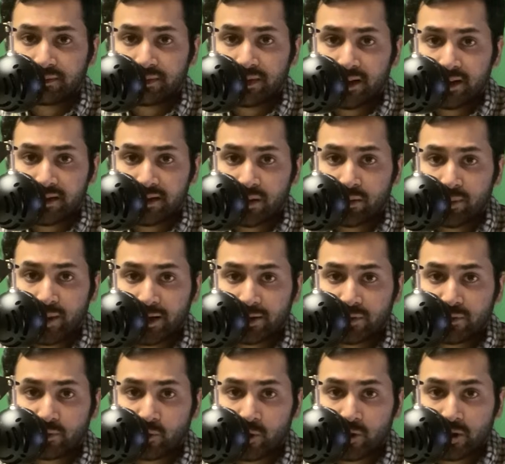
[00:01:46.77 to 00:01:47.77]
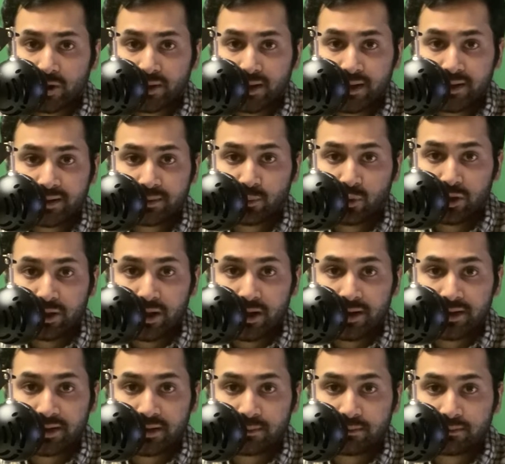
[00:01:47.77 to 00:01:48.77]
that's coming back to fruition, that's pretty
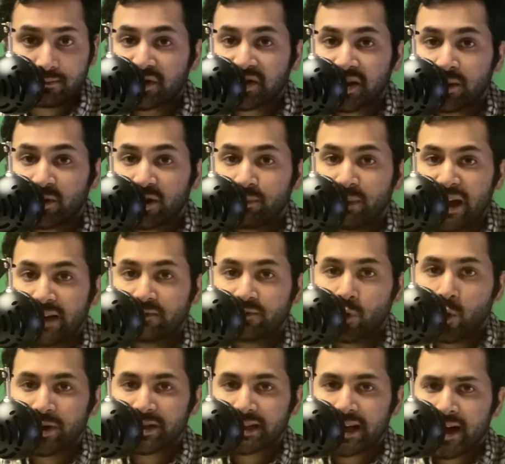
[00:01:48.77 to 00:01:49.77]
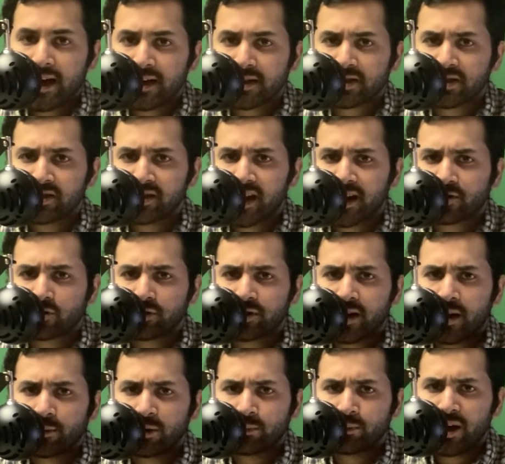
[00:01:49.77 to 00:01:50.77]
awesome. Now, some of the main voice cast is actually
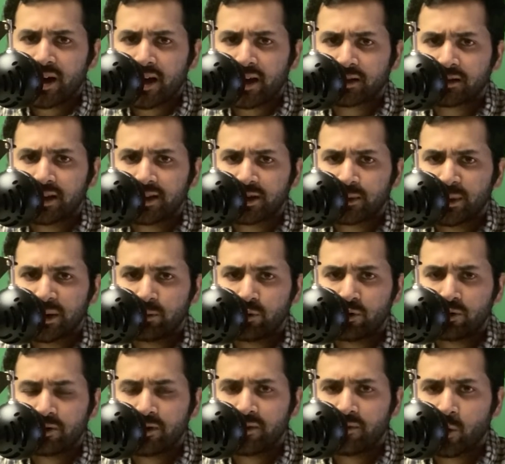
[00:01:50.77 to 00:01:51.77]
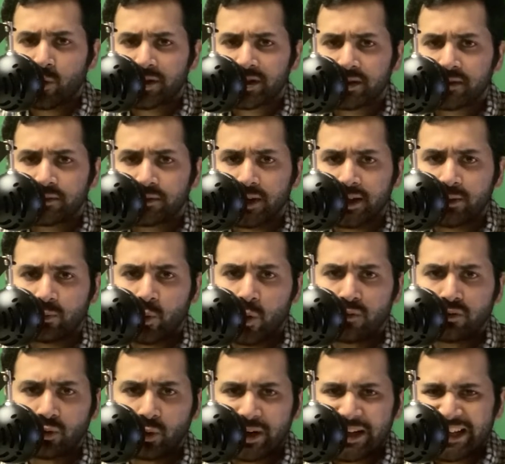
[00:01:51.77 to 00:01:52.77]
coming back, like the voice of like
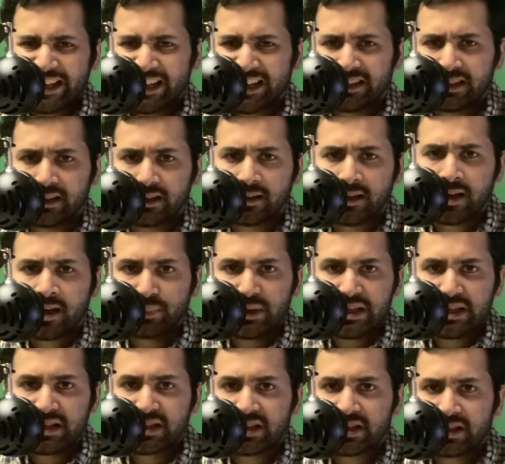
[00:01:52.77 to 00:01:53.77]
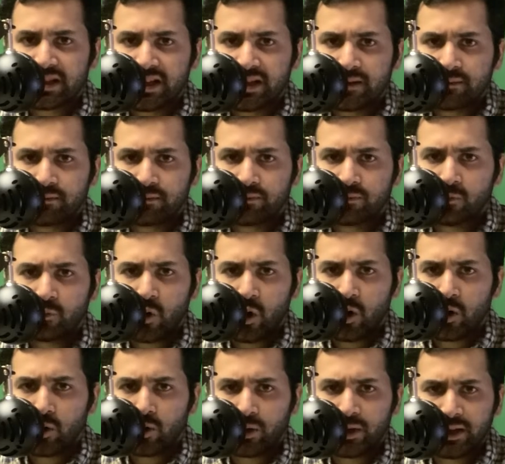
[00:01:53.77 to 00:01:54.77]
Wolverine and Beast and
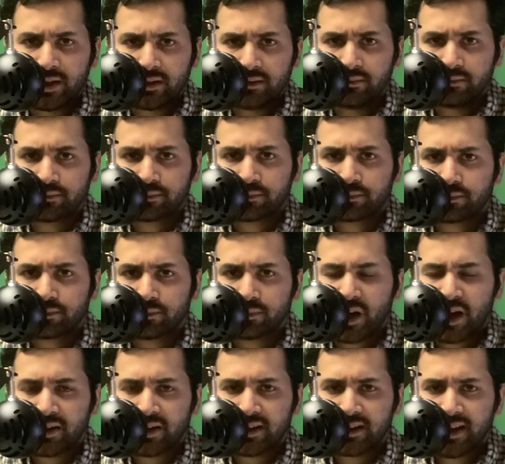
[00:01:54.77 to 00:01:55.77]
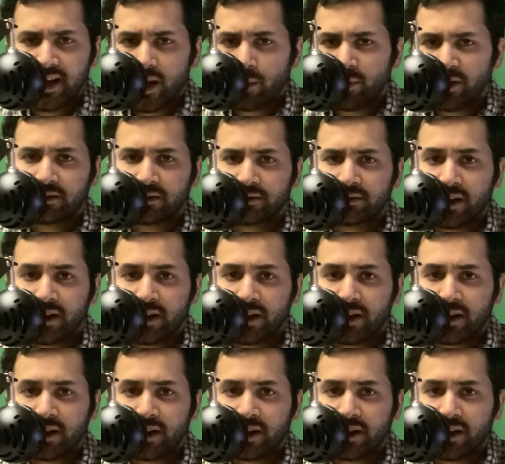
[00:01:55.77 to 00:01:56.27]
Rogue and I think Gambit.